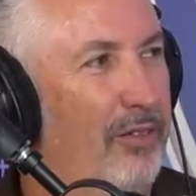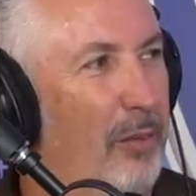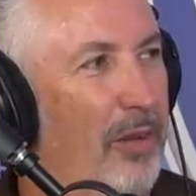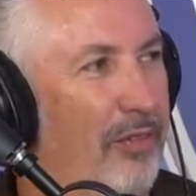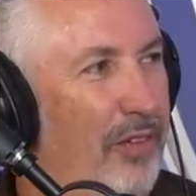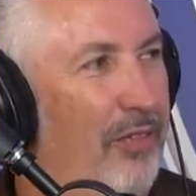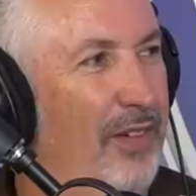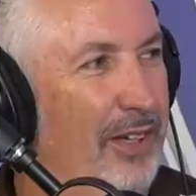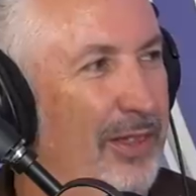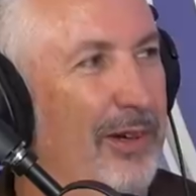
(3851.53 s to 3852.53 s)
from the
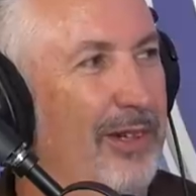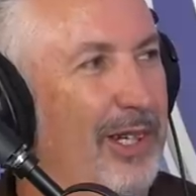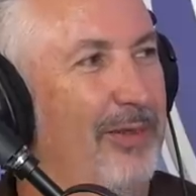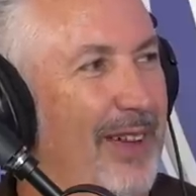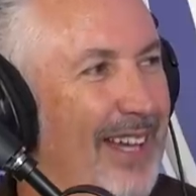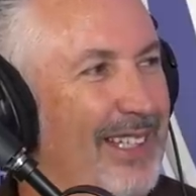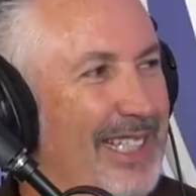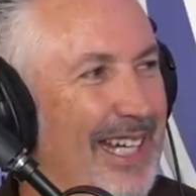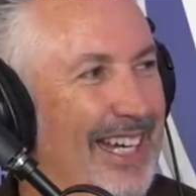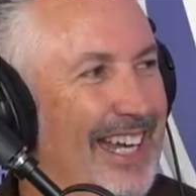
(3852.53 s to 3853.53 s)
53rd
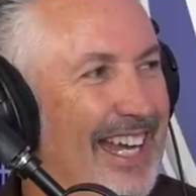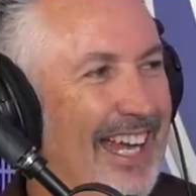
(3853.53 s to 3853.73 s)
dimension,